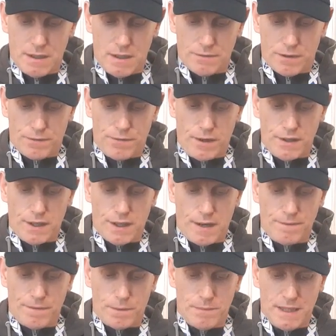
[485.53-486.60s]
For further
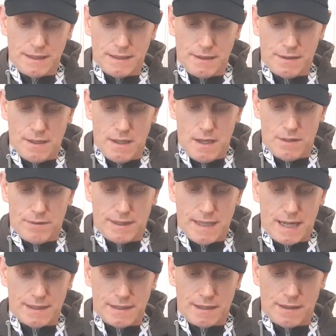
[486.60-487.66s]
information
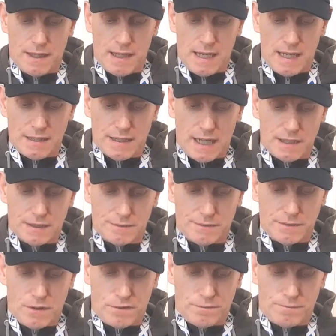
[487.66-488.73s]
regarding the charge
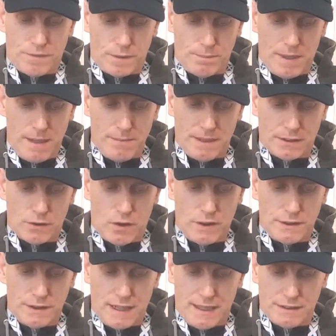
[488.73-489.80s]
for payments,
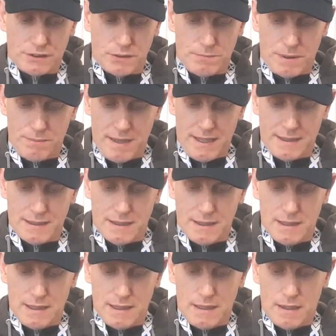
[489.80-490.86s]
contact should be made
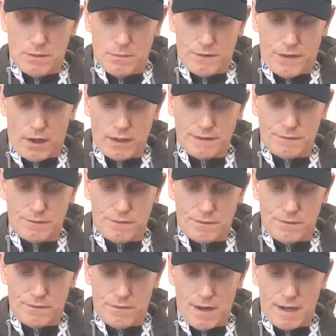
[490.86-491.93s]
with the
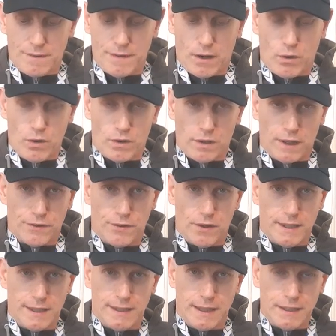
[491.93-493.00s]
relevant local
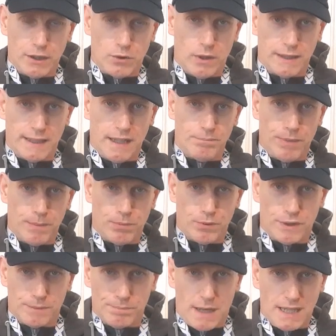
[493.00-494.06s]
authority. There you go again, people
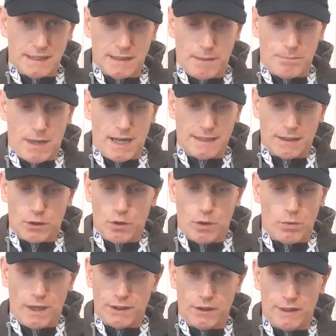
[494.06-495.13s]
passing it back. The court
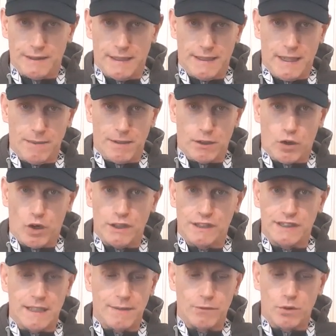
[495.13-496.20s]
want nothing to do it because
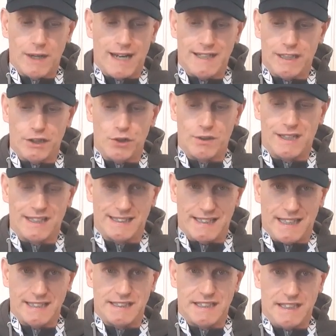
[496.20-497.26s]
they've not got any
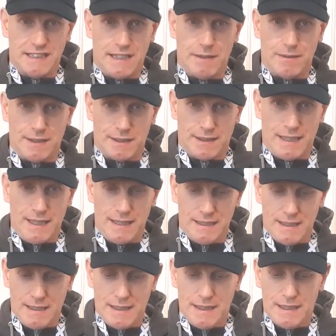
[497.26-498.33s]
jurisdiction to do what they're doing.
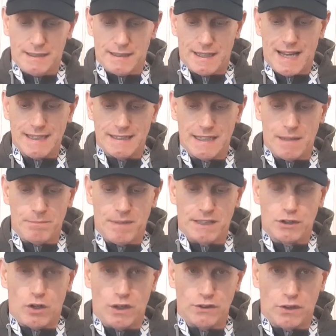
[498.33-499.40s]
They're acting in
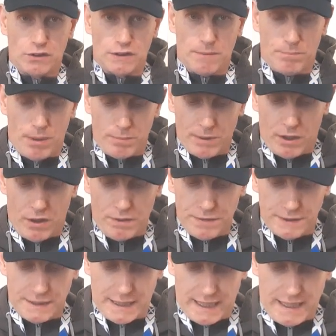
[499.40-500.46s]
misconduct in public
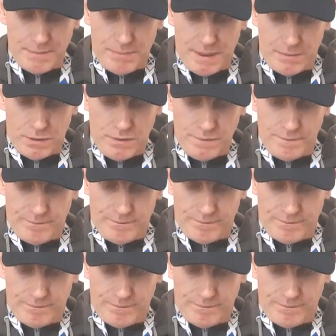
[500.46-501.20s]
office again, people.